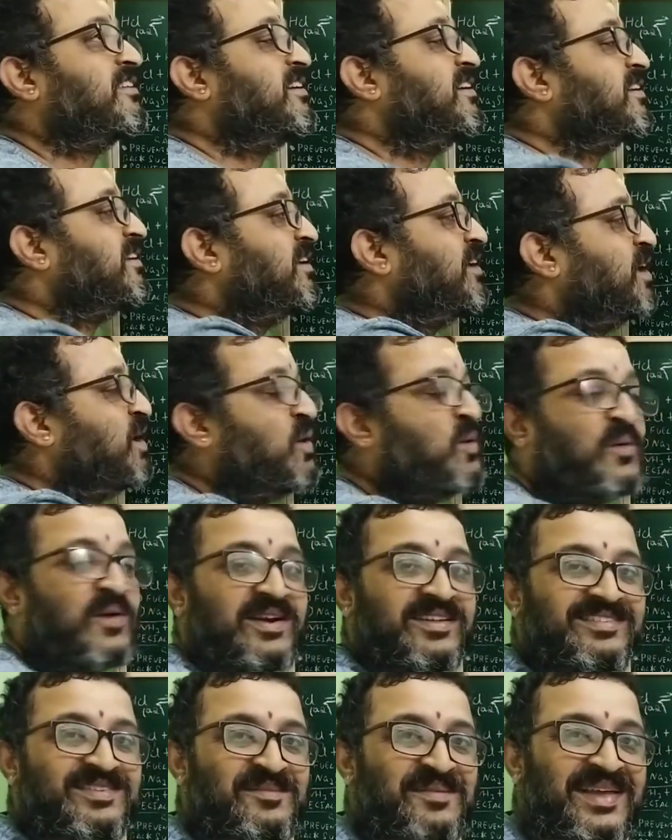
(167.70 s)
here.
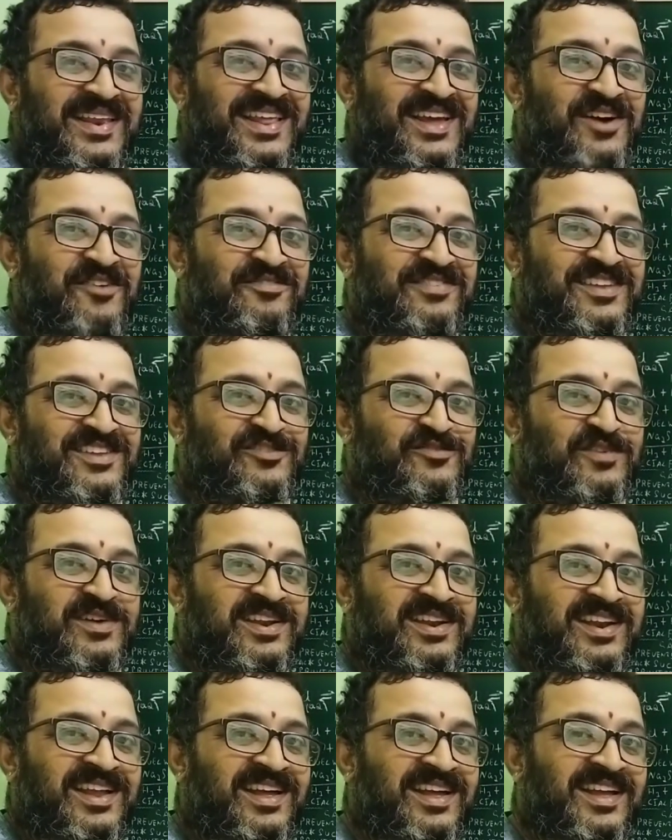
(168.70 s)
What is the meaning of this
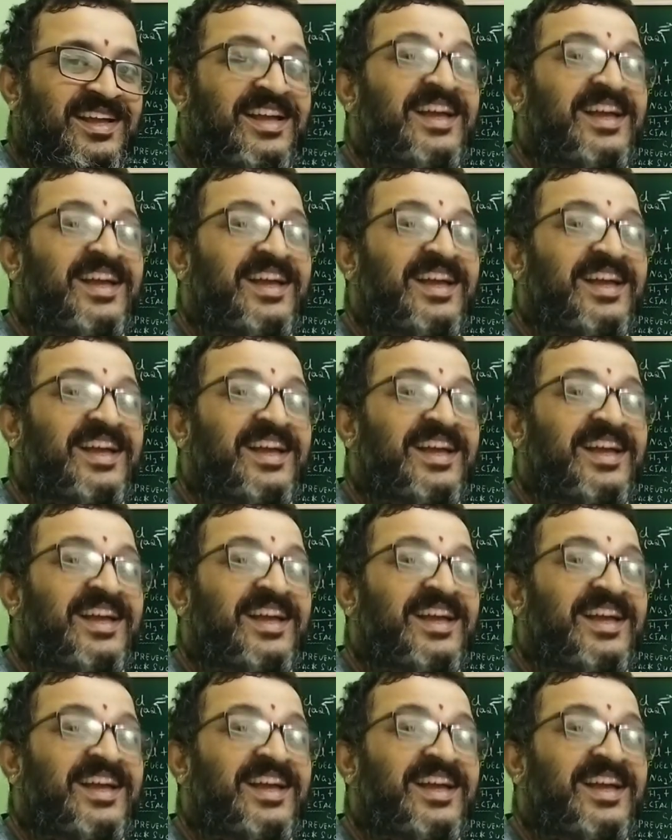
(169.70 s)
one?